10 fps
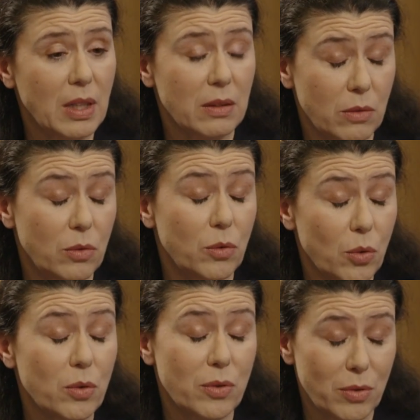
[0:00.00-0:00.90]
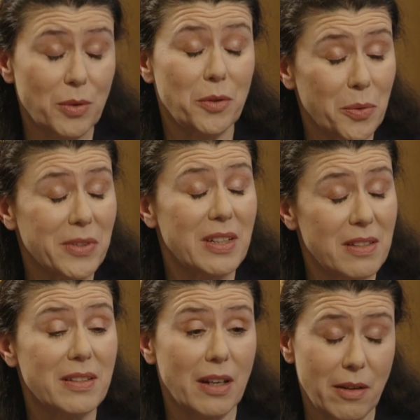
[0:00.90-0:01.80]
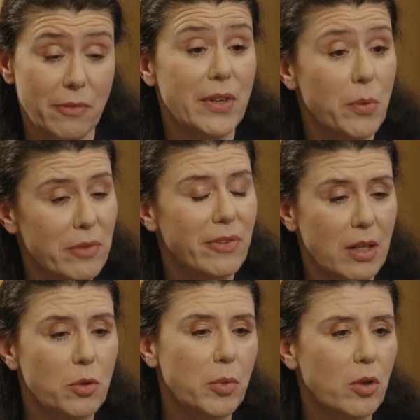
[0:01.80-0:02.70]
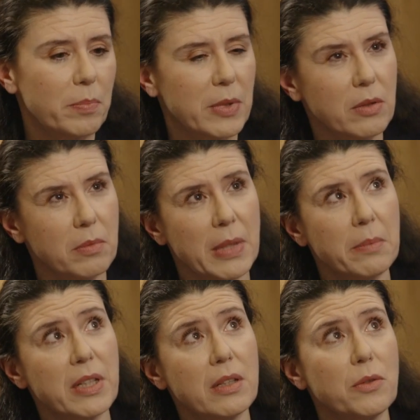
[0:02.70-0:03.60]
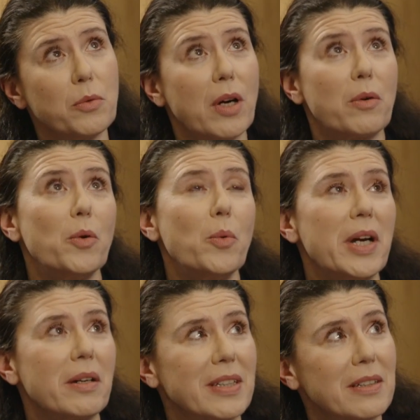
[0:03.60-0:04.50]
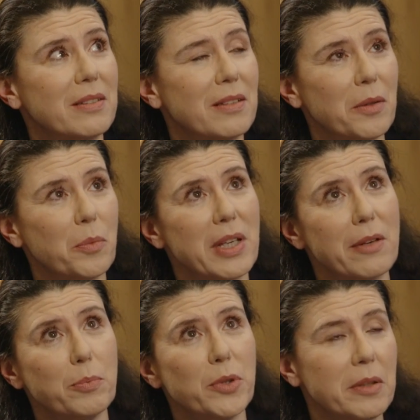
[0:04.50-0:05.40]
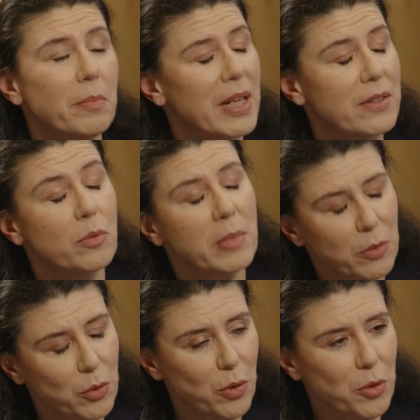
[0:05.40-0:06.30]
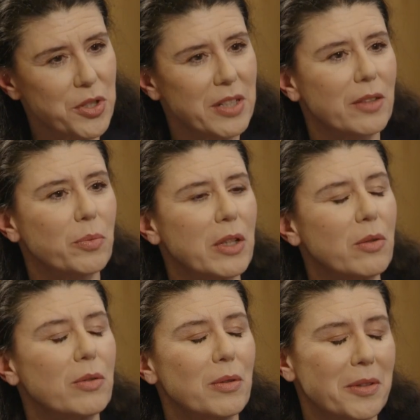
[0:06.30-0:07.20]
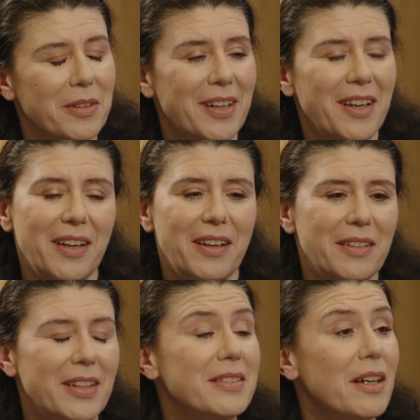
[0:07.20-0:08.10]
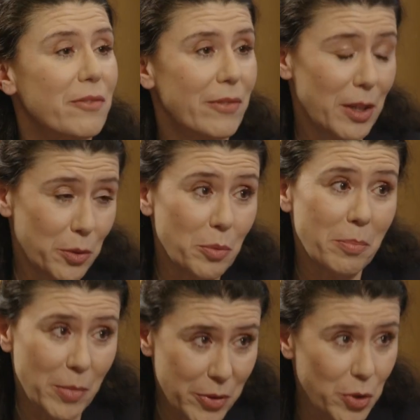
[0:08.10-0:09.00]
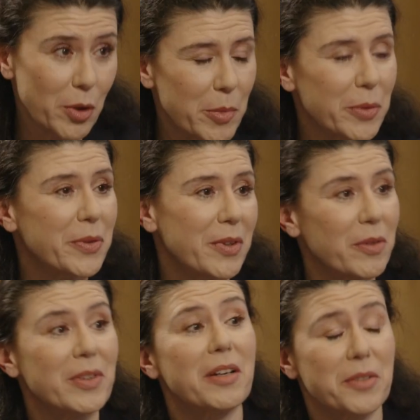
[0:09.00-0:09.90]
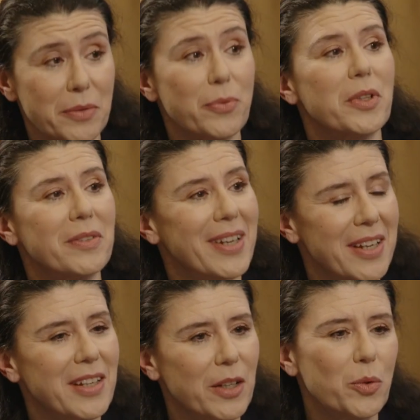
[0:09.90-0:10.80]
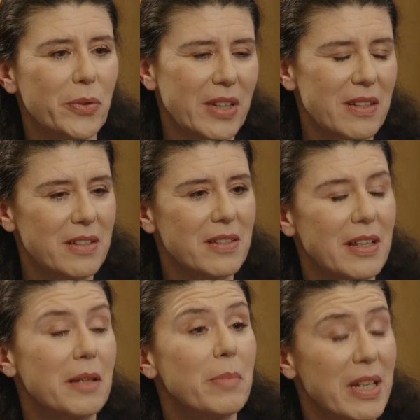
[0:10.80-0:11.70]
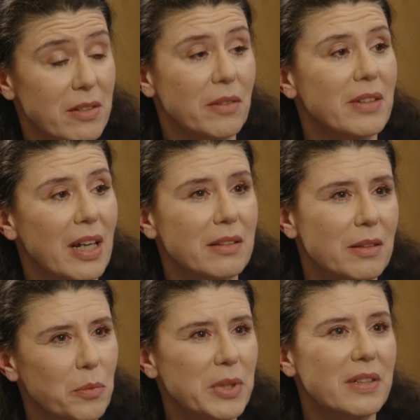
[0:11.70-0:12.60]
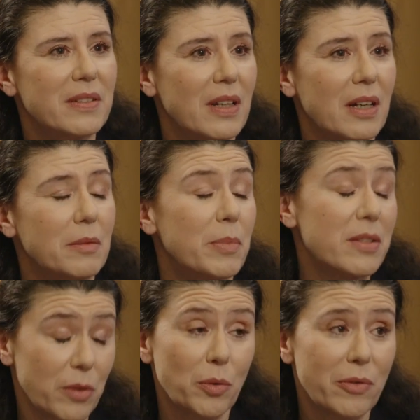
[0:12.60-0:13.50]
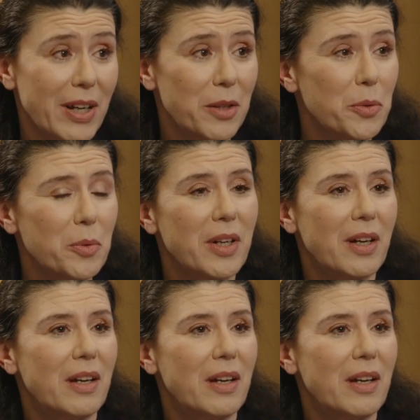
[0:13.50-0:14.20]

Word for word: that those use cases are very valuable. Maybe you are aware that we have put in place a methodology that we call data value measurement on our different AI use cases. And based on that, we decide based on the value